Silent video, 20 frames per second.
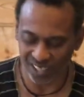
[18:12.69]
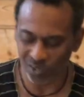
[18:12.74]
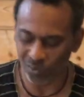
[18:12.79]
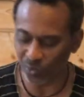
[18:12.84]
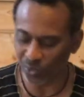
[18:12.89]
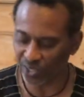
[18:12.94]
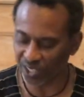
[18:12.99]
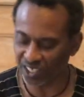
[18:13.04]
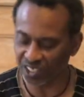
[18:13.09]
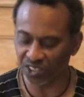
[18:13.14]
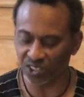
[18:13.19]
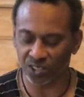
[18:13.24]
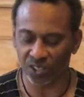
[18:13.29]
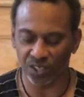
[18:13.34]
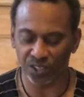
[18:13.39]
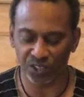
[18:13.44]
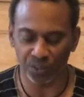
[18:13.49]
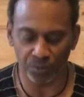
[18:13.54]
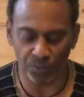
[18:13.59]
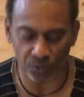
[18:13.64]
We're going to
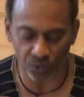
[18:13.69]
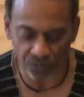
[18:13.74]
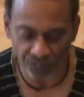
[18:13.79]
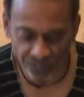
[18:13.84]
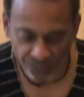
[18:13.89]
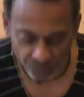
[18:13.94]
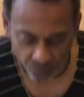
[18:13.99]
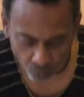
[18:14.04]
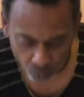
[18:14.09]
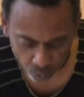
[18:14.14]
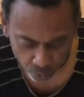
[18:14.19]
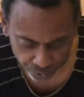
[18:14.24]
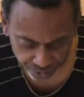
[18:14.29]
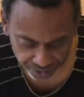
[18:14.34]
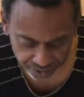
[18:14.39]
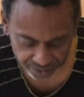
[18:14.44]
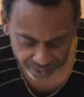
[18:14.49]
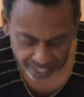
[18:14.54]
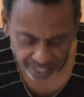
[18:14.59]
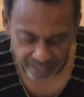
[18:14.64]
start to pull forward
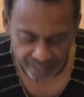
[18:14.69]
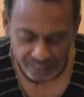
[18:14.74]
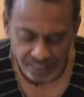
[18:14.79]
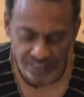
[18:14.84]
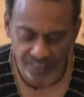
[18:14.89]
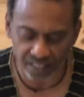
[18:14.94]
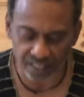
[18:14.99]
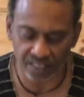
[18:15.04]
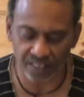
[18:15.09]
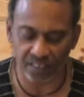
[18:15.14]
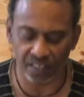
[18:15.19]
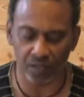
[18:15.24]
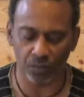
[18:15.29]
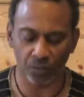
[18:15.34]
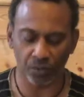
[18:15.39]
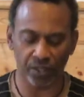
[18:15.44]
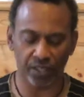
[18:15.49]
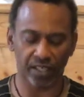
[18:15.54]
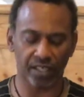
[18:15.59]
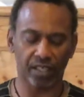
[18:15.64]
and down, and
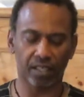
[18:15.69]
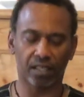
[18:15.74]
then we're going